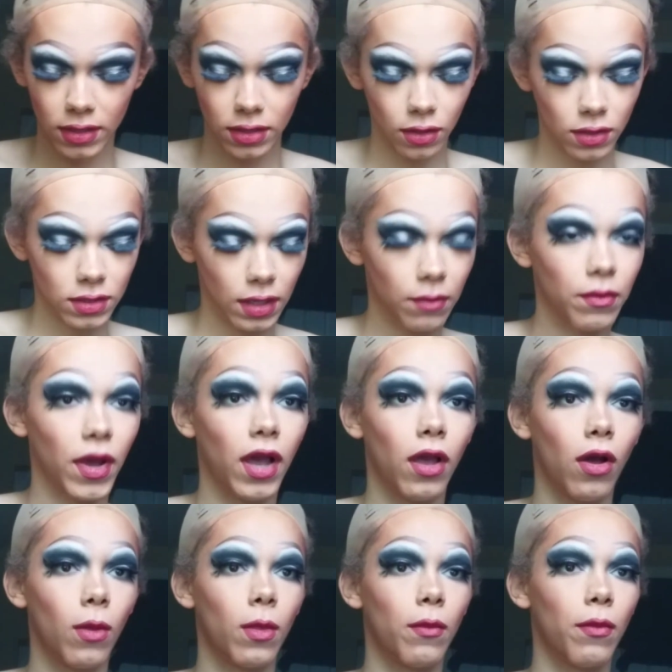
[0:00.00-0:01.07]
Now, because it looks
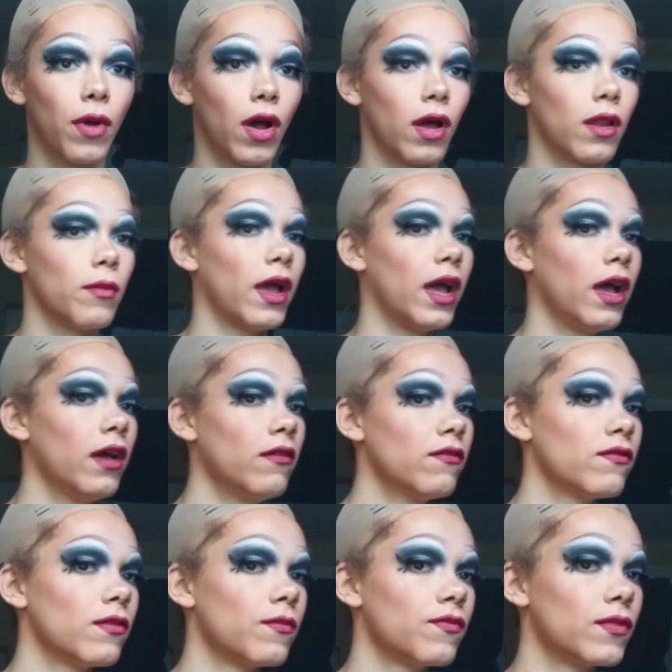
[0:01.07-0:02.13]
like butt on the bottom
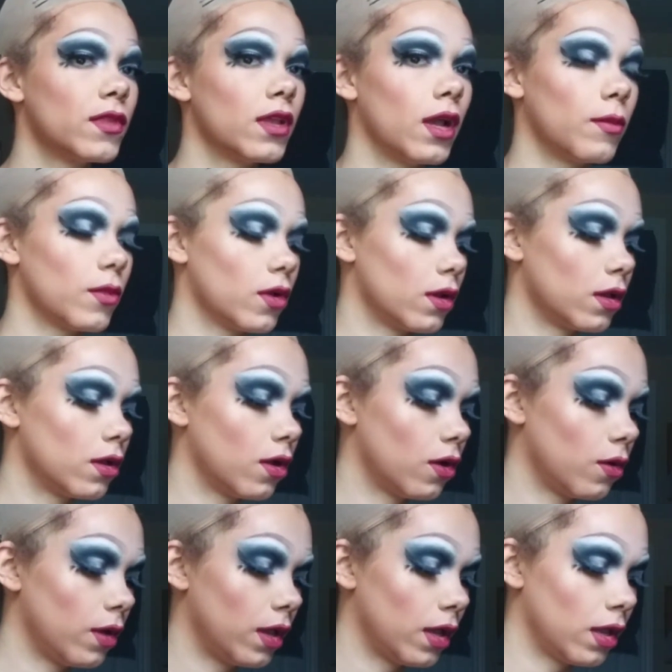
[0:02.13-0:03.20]
half, I'm
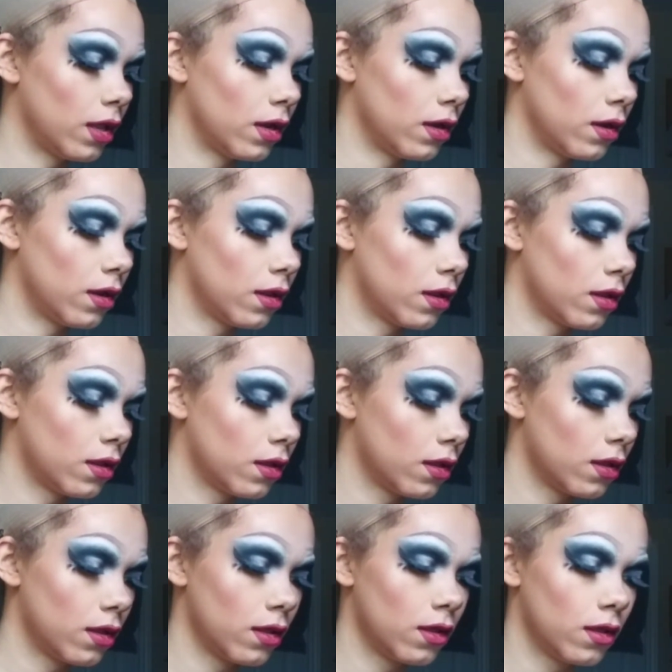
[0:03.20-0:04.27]
going to go in
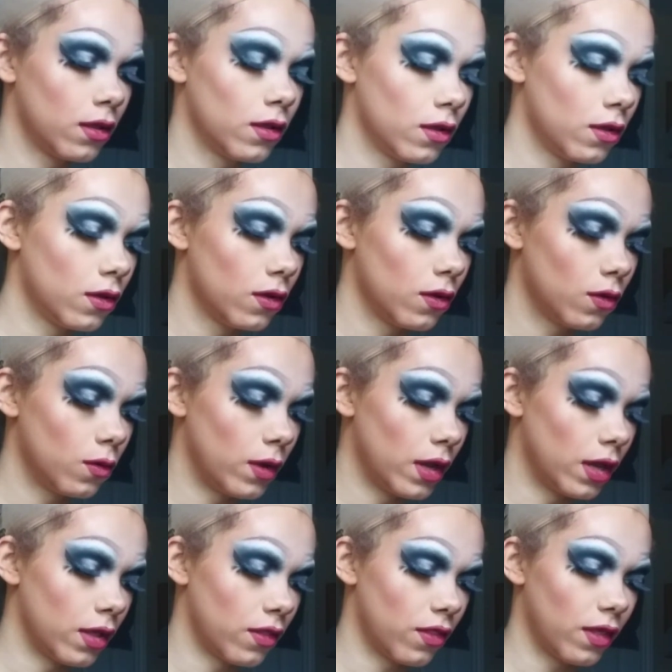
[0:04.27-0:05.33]

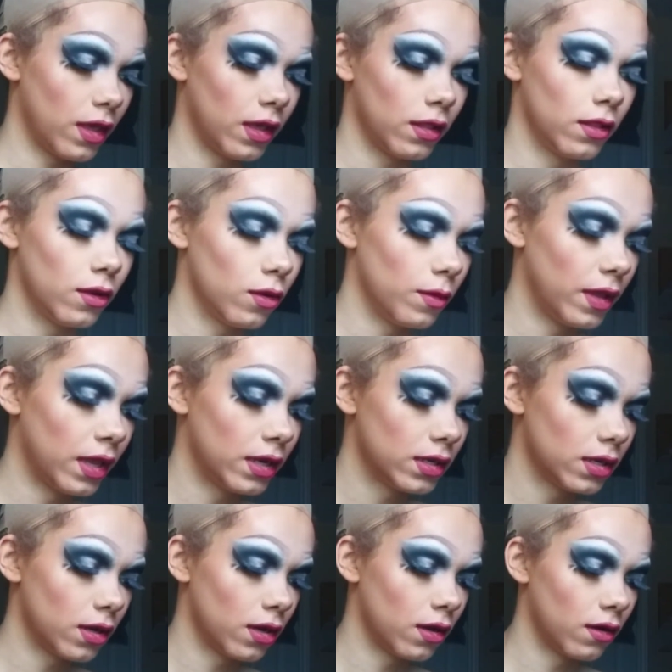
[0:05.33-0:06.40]
with a
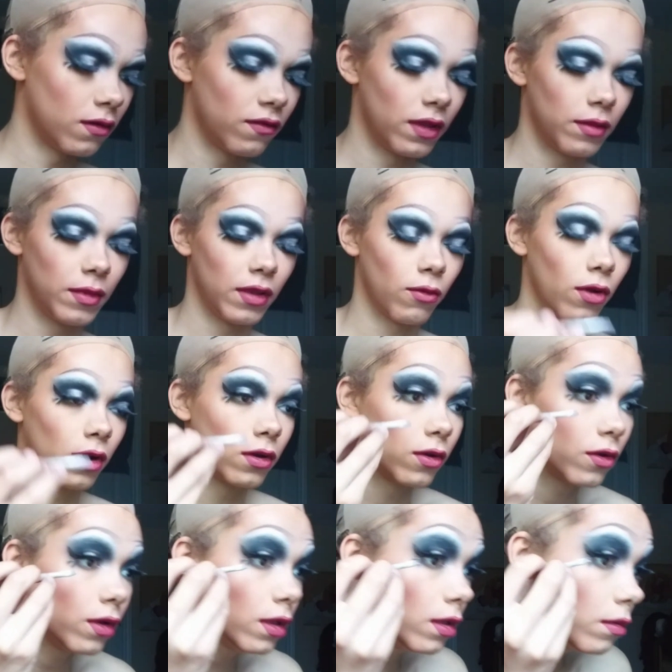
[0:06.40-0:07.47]
little bit of a
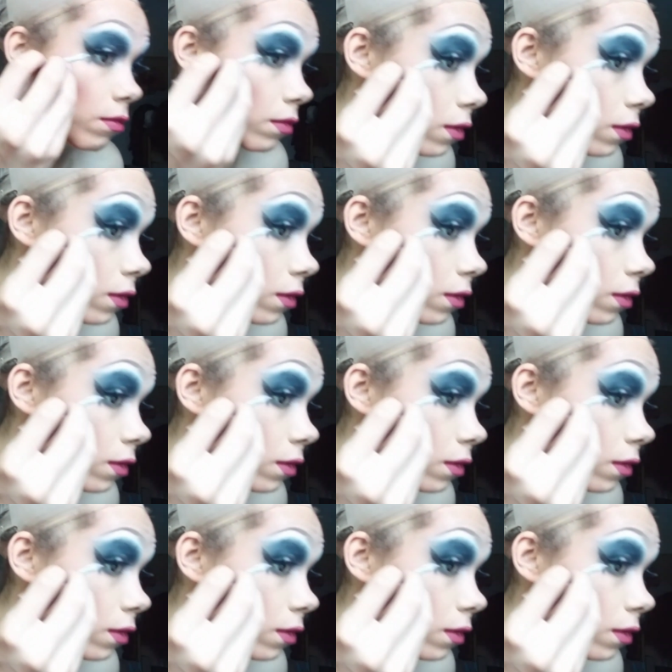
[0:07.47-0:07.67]
Maybelline